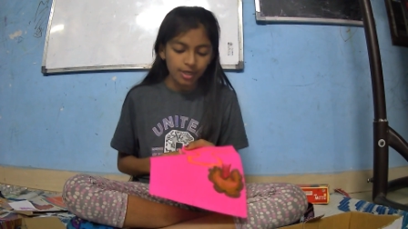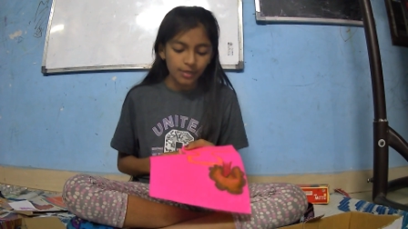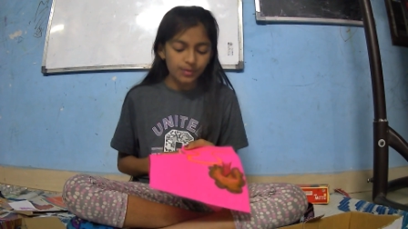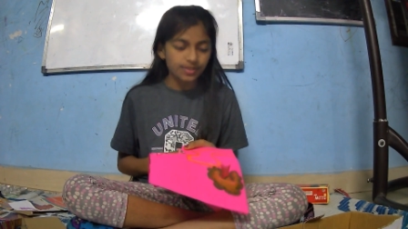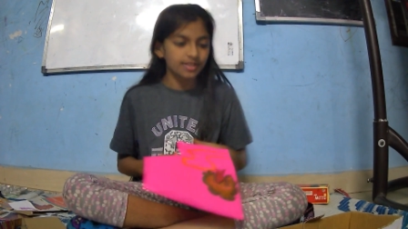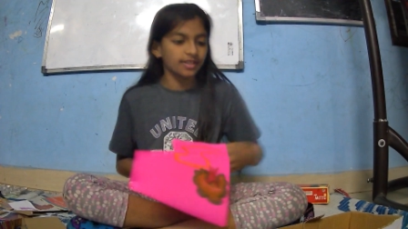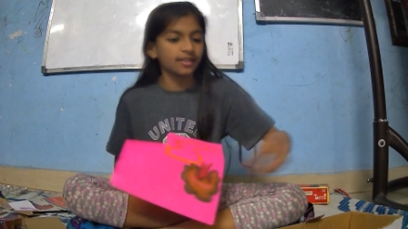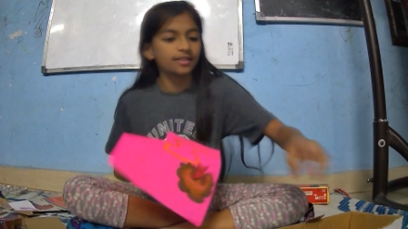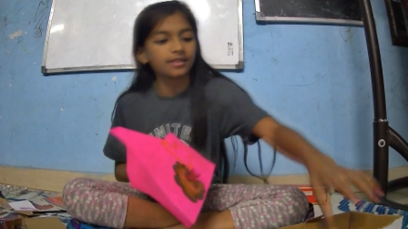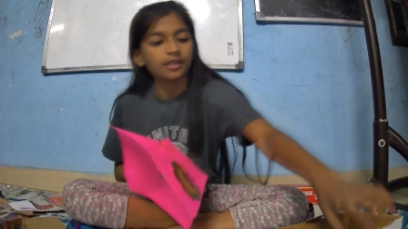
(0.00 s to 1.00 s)
to stick
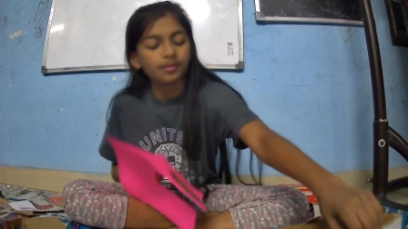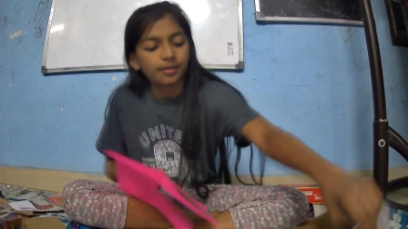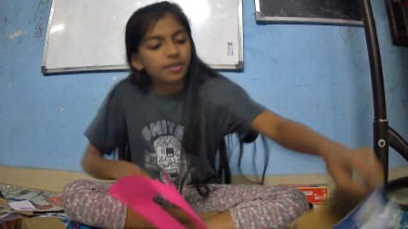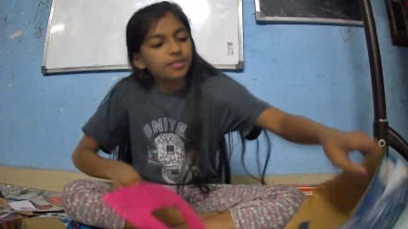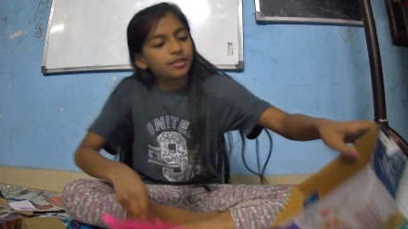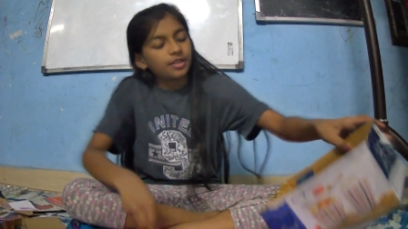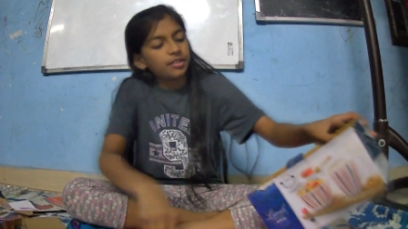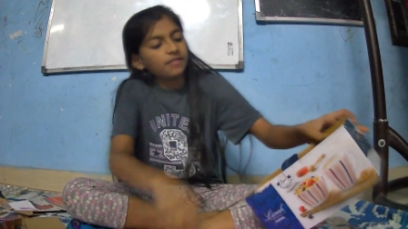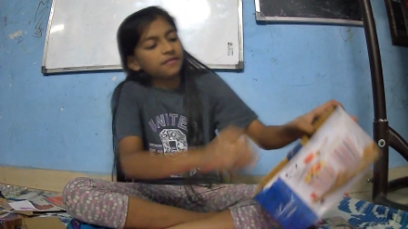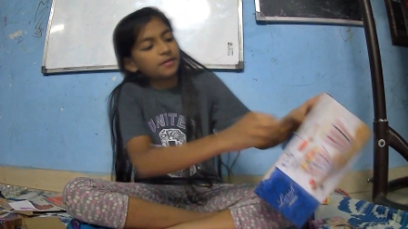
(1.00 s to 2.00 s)
it because you can
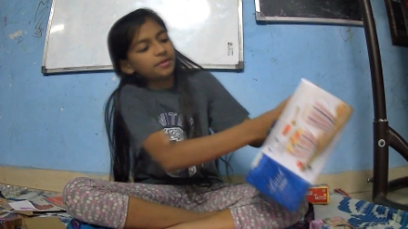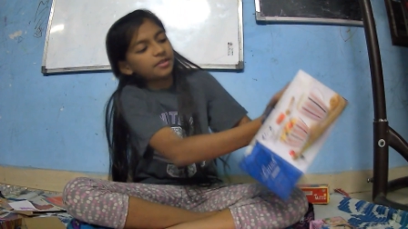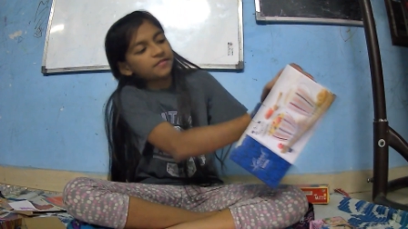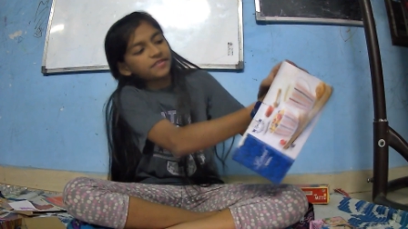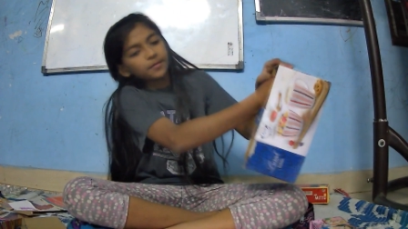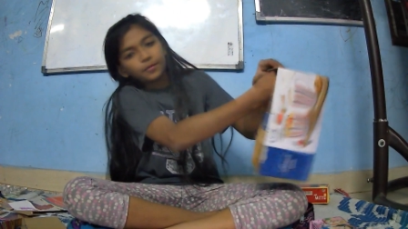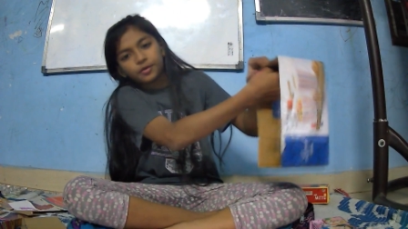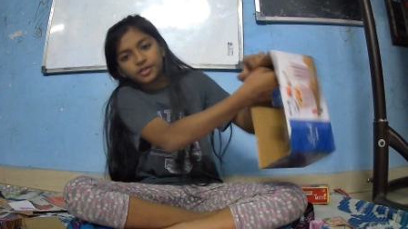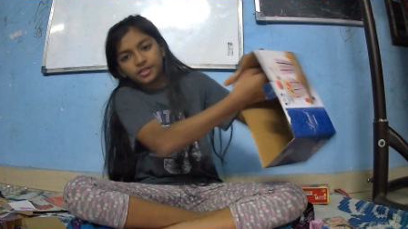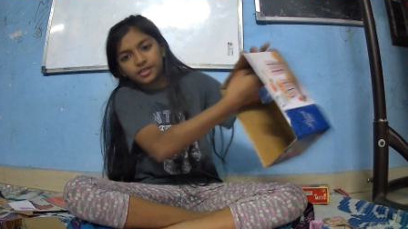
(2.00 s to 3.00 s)
give a bit of
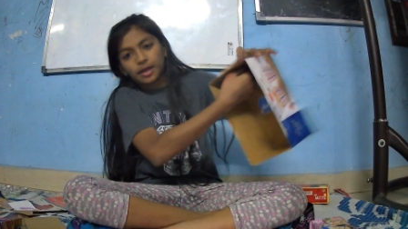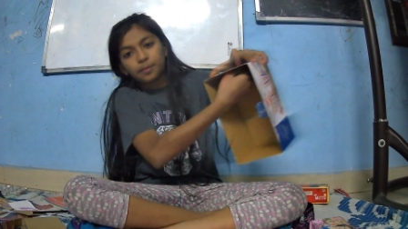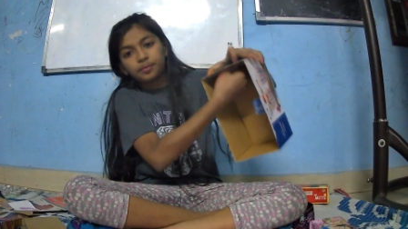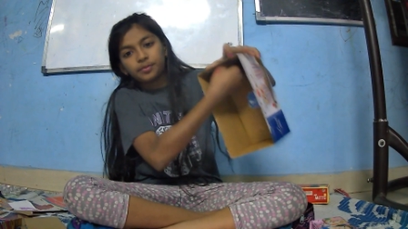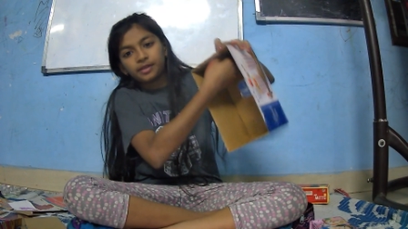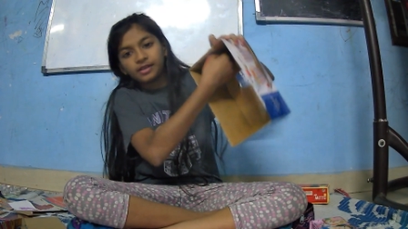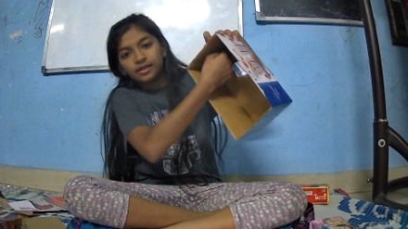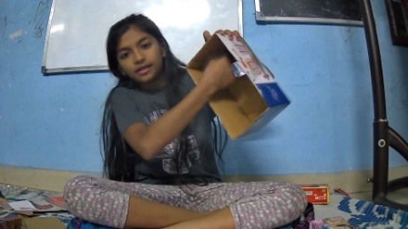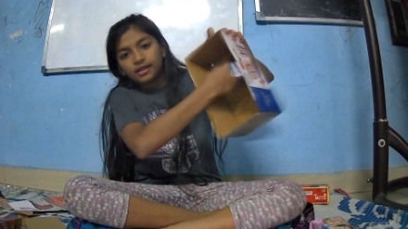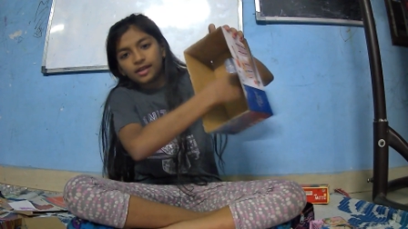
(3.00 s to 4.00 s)
support here up
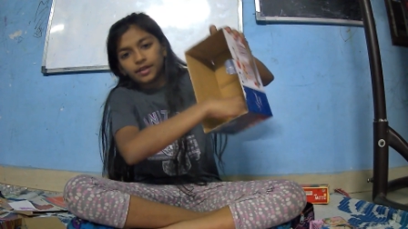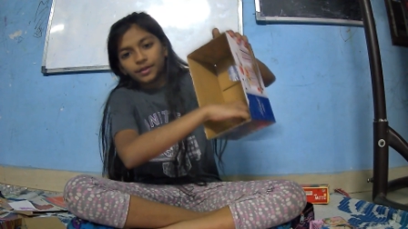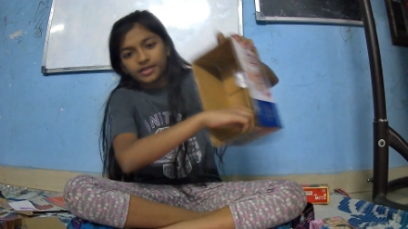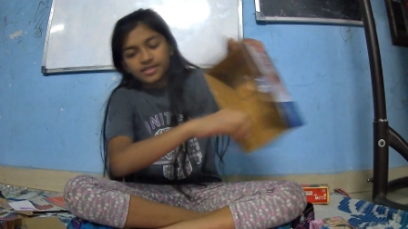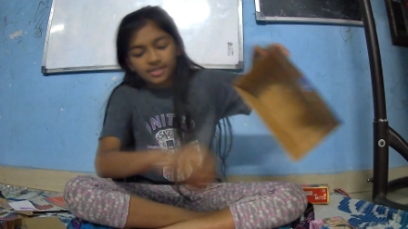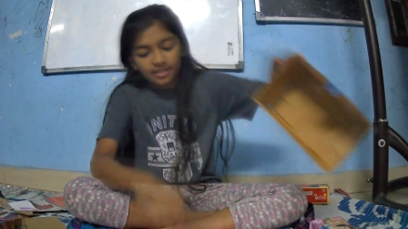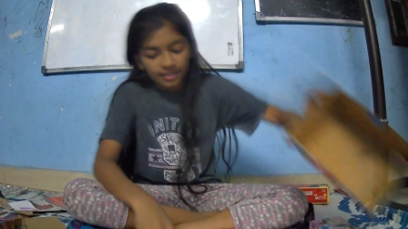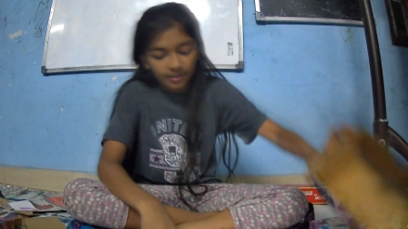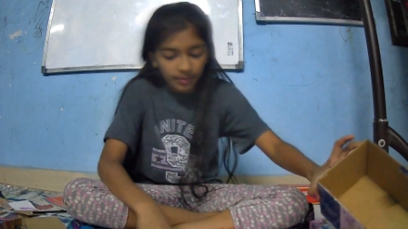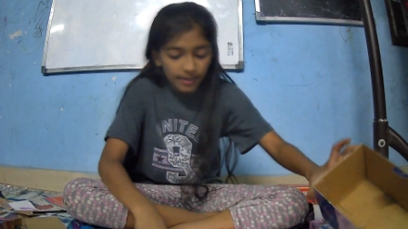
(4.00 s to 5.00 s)
and you can stick
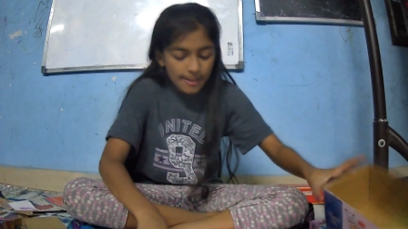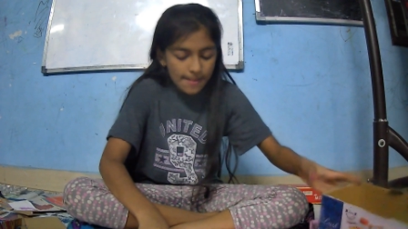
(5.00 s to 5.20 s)
it a bit.